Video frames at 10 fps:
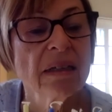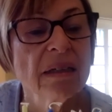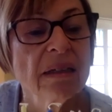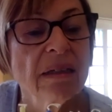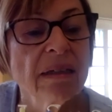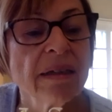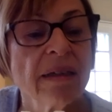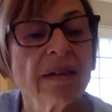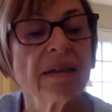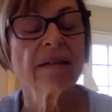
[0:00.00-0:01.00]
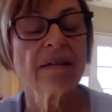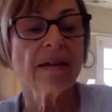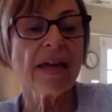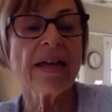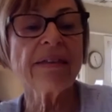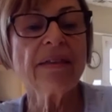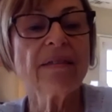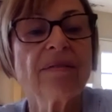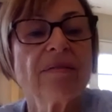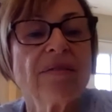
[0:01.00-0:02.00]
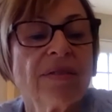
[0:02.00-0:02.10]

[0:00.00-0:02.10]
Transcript: Happy Hanukkah. Thank happy you. Hanukkah.